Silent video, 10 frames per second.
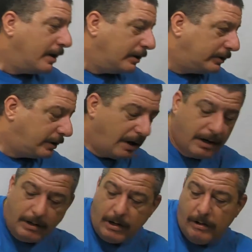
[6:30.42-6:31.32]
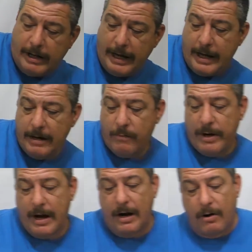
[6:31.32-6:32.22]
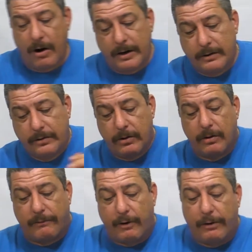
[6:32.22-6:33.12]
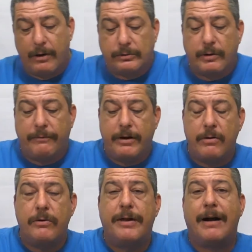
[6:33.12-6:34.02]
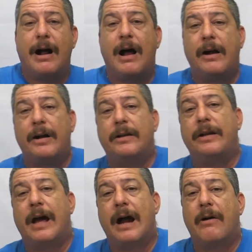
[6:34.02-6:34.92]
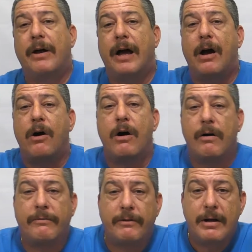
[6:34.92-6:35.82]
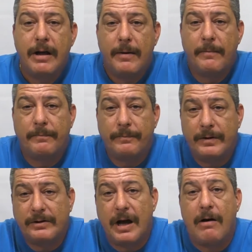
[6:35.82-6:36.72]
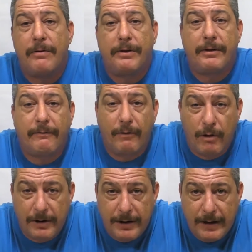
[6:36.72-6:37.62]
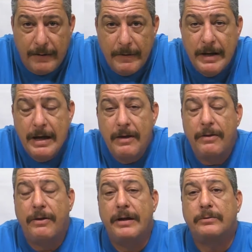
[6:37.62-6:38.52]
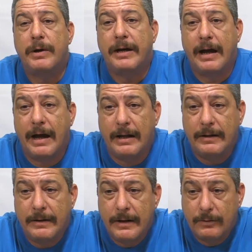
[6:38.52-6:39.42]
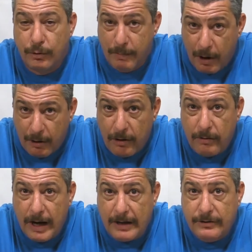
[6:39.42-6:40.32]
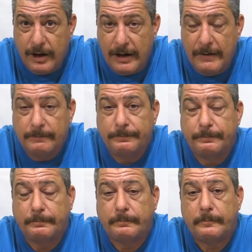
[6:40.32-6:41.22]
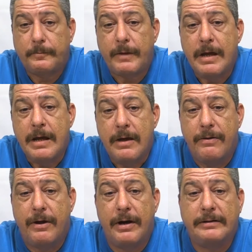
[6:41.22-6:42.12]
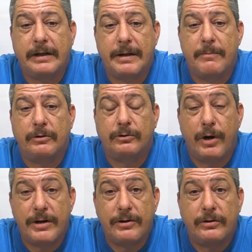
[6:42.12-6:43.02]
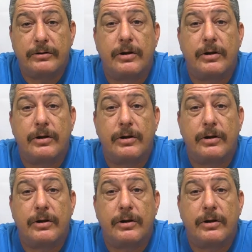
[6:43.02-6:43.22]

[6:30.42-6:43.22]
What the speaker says: So, okay, we are going to, for those of you that are in the area of South Florida, this weekend, tomorrow actually, there is a demonstration